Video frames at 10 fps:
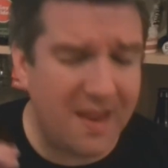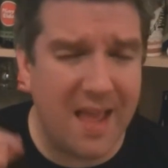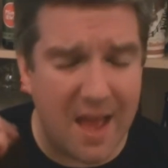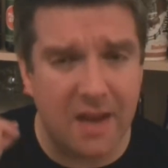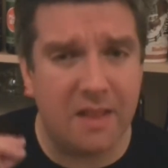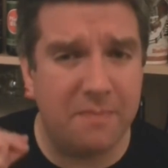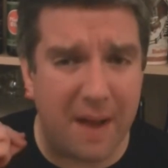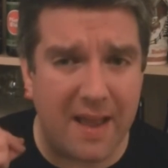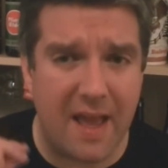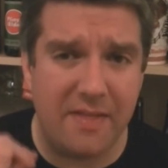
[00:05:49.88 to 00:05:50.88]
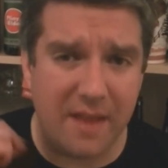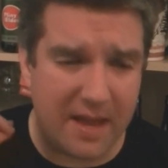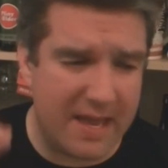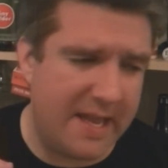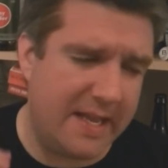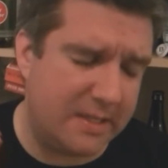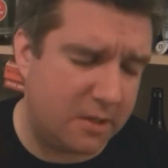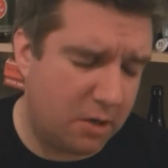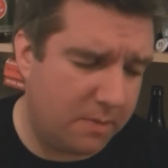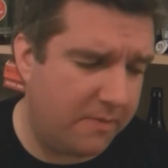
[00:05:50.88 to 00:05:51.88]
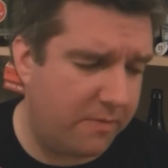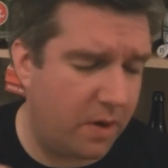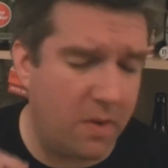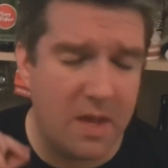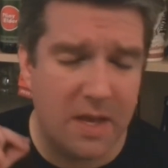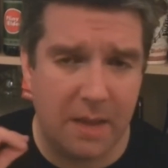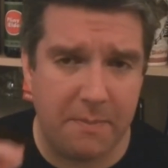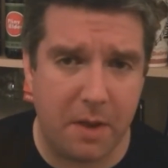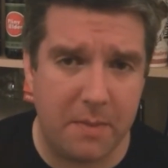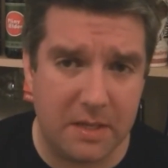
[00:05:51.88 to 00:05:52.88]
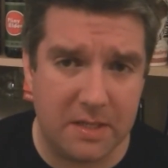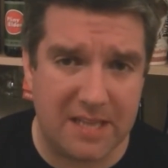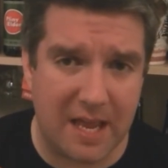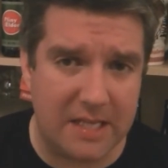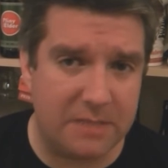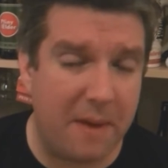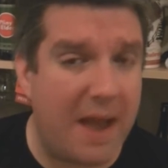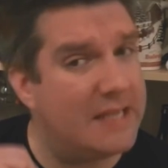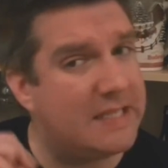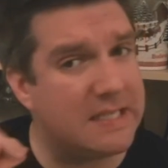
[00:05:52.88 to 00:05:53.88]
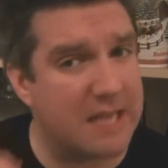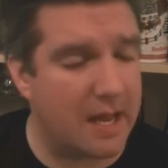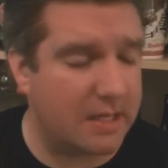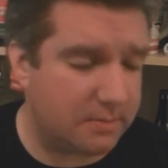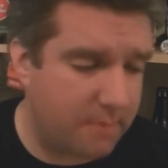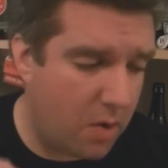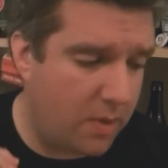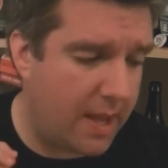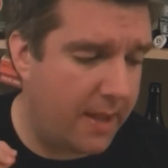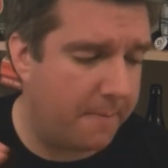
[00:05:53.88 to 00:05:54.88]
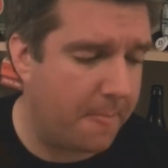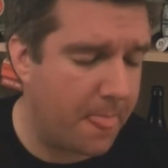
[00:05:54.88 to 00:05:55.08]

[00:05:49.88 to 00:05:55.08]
Yeah, and at the back end, that heat is coming through, becoming slightly spicy, slightly smoky.